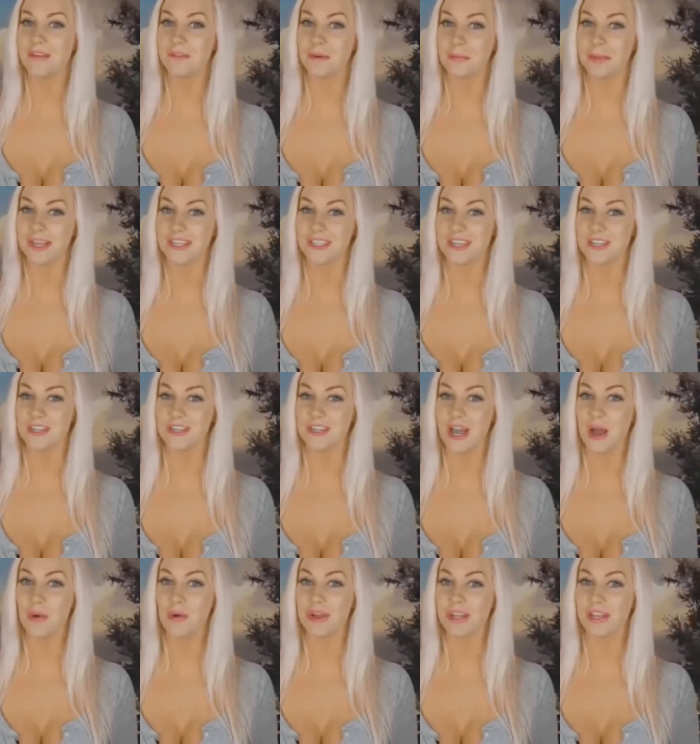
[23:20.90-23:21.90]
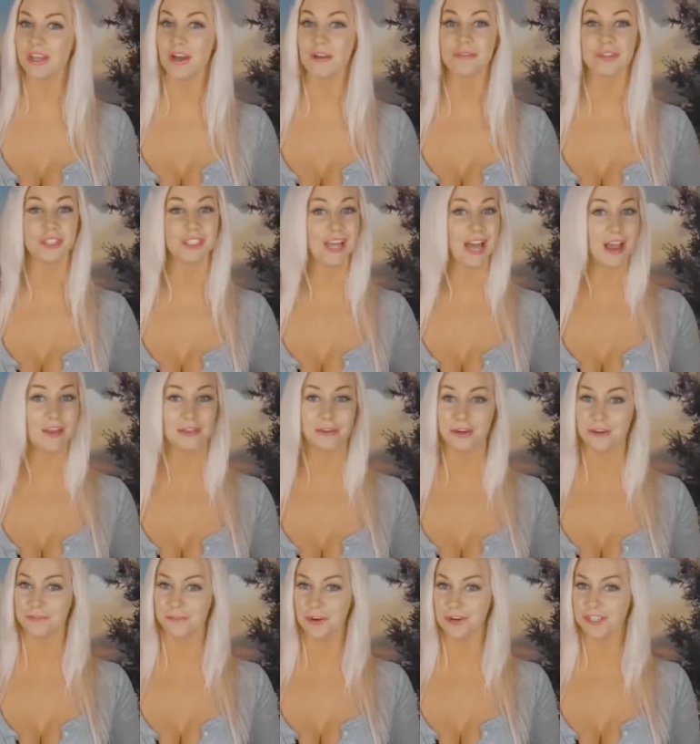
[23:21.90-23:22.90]
beta for PlayStation Now will kick off July
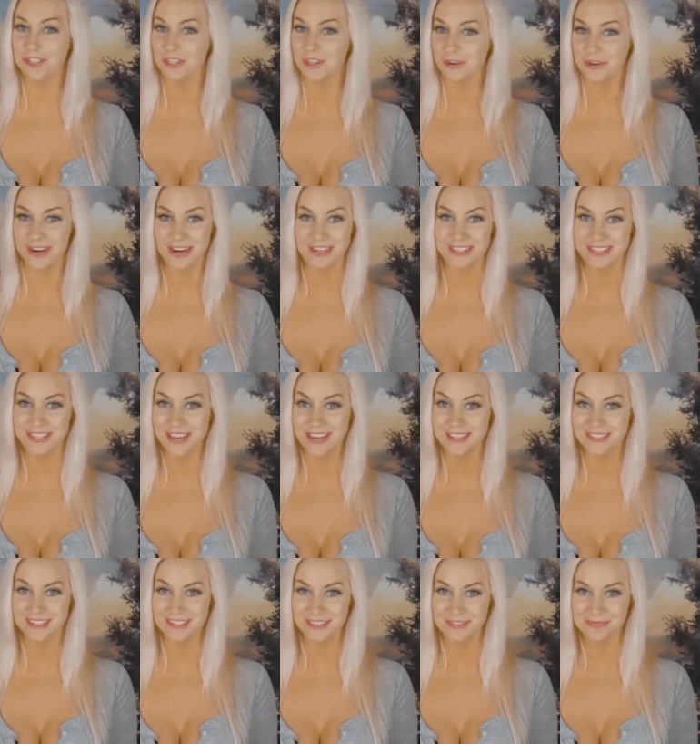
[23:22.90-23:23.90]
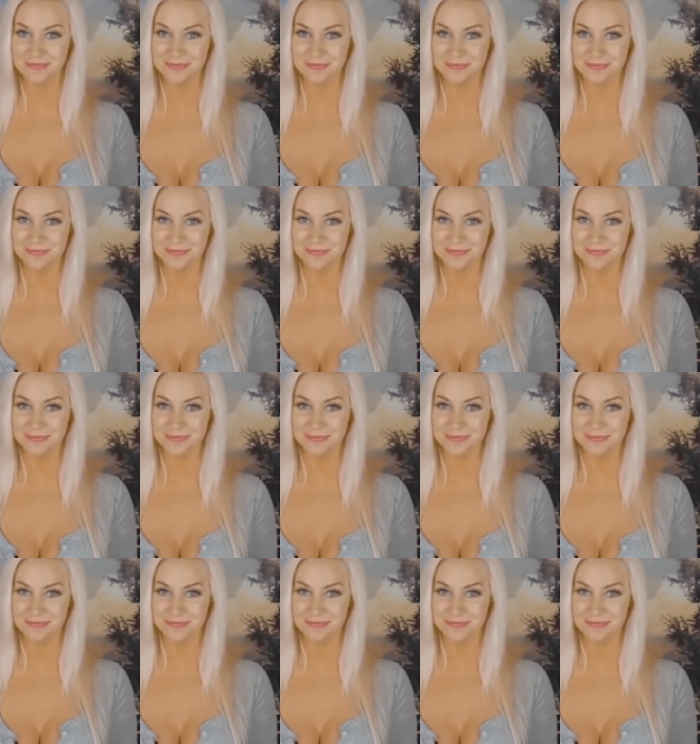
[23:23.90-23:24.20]
31st in the United States.